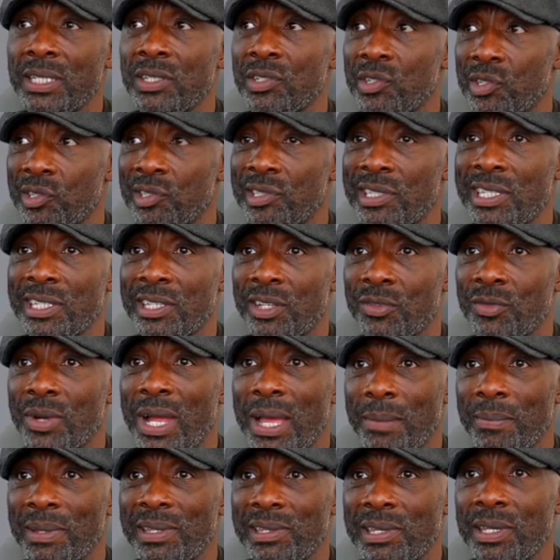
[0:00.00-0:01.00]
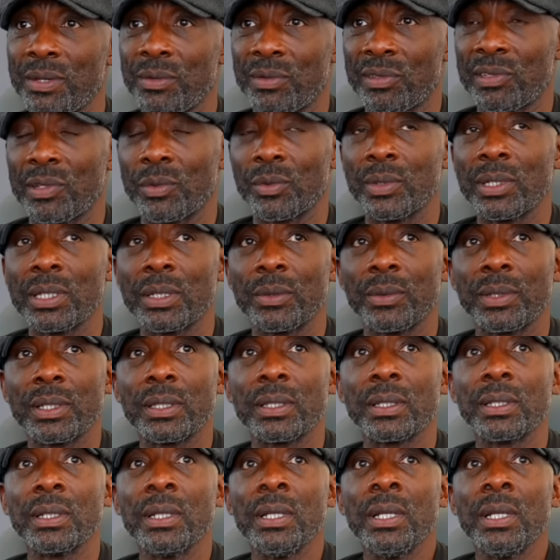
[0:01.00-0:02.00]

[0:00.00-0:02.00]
You just need the right materials to work with.